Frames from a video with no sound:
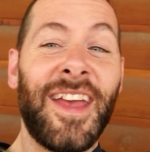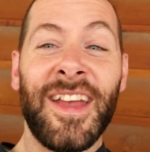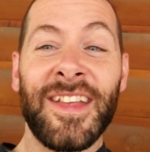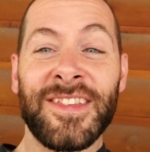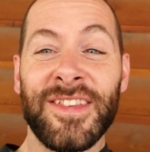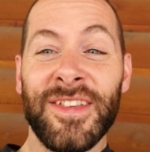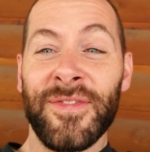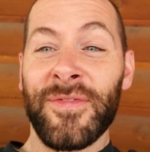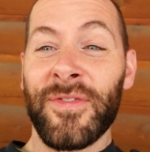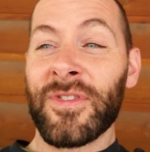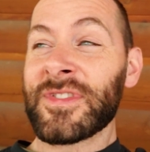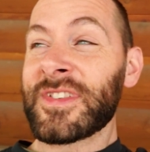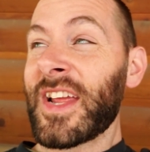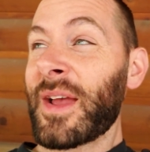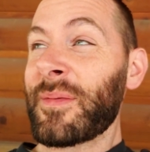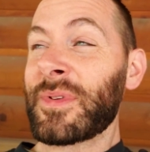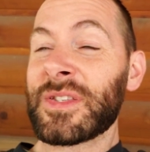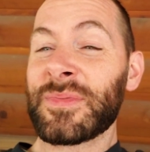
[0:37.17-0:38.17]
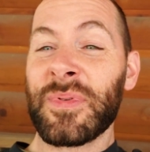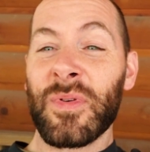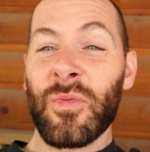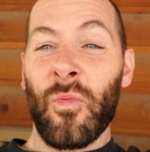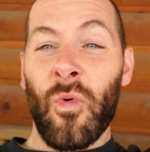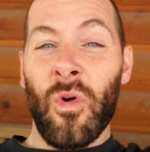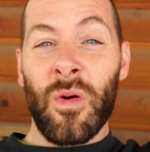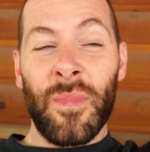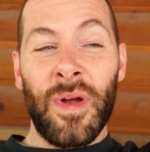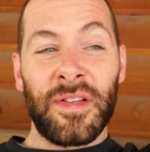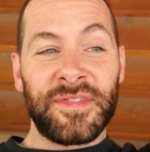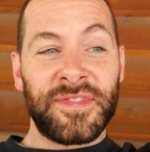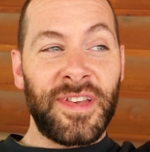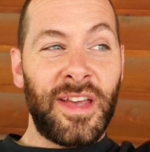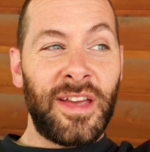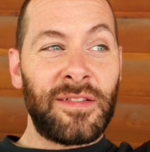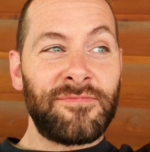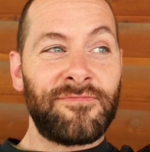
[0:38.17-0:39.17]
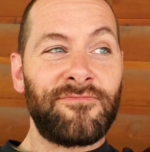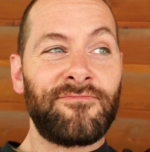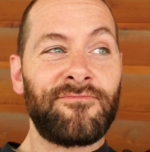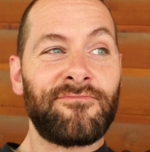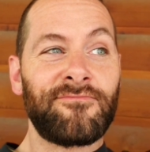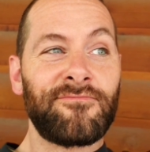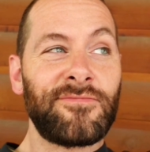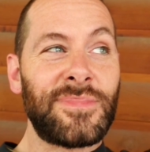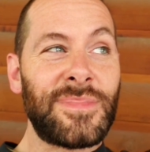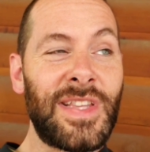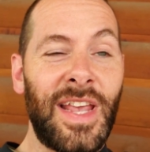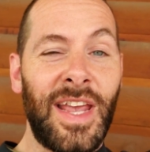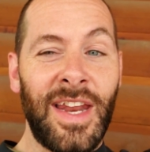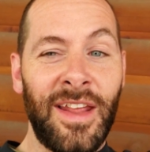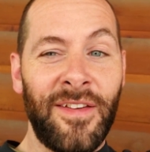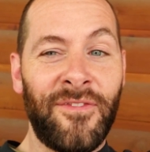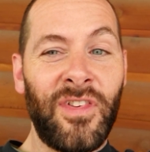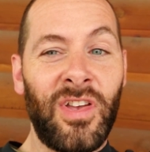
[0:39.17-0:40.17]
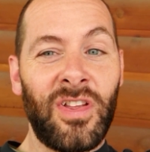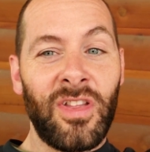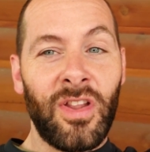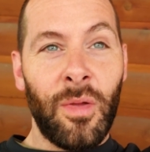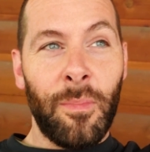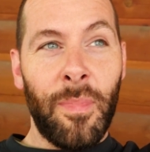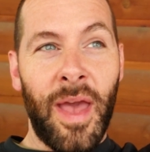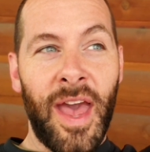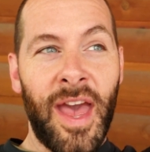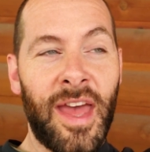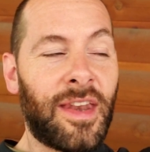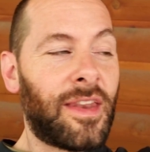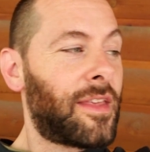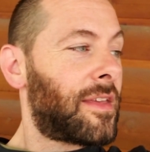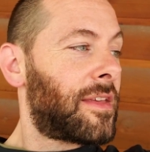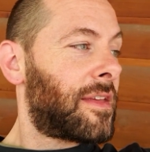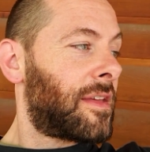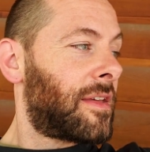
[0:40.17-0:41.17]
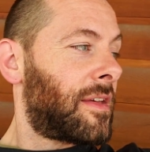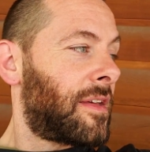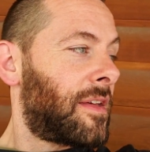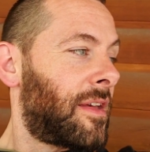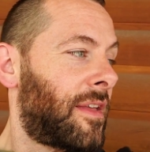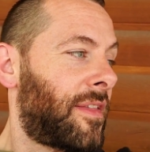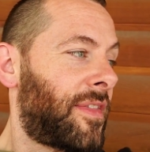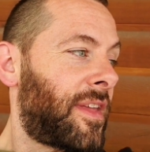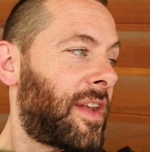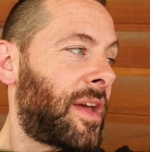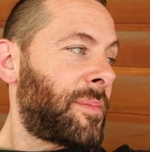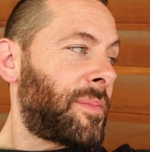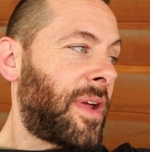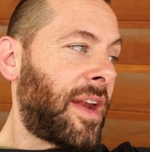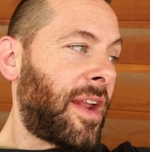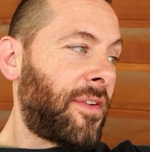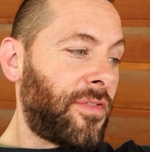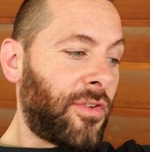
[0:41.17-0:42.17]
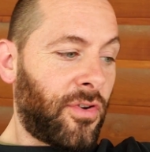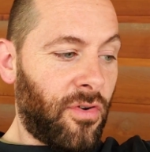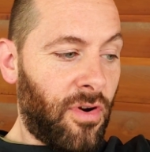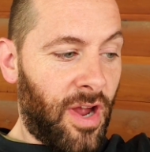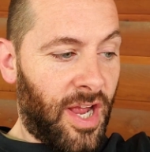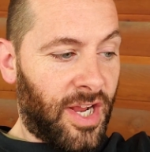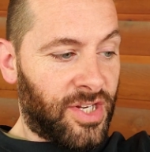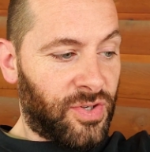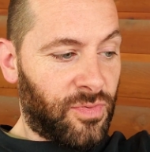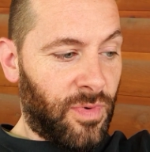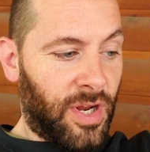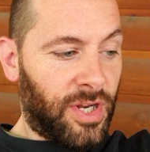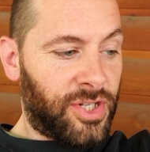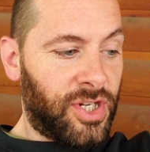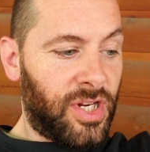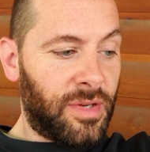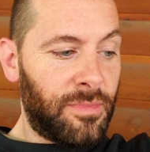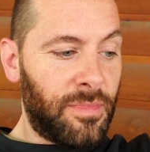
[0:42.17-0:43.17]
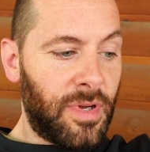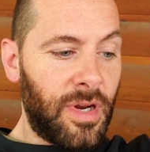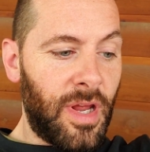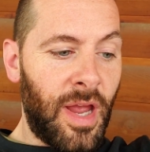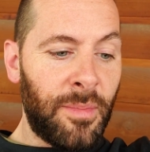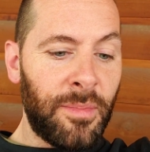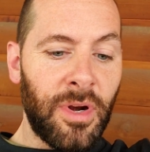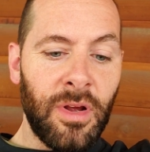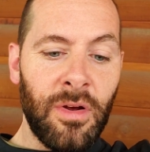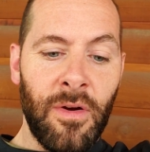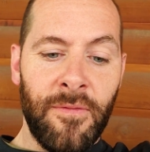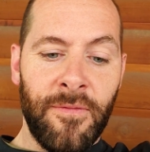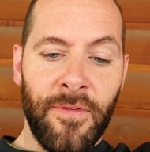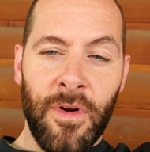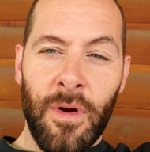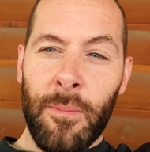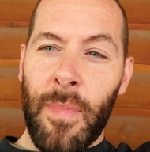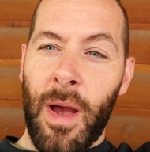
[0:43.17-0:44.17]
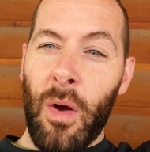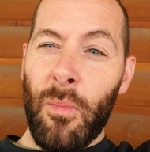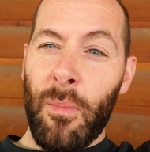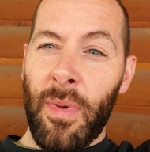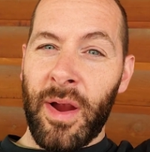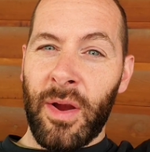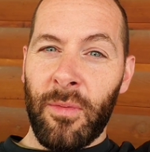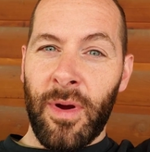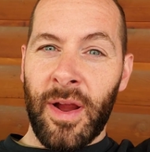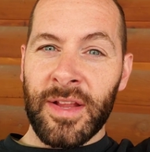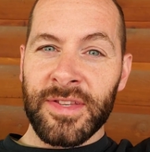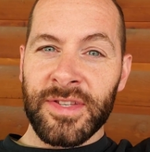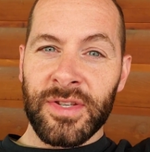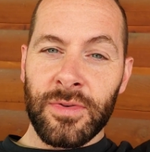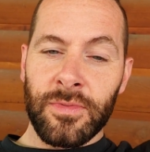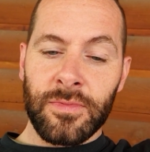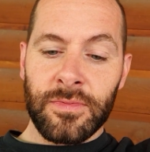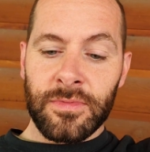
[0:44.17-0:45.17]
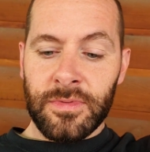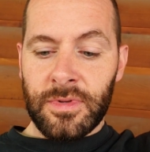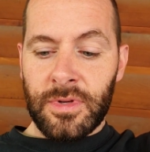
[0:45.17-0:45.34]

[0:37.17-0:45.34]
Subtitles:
It's the first time it's been warm outside, and I feel a little bad that I'm not out in the garage wrenching, but I'm gonna go for a mountain bike ride soon.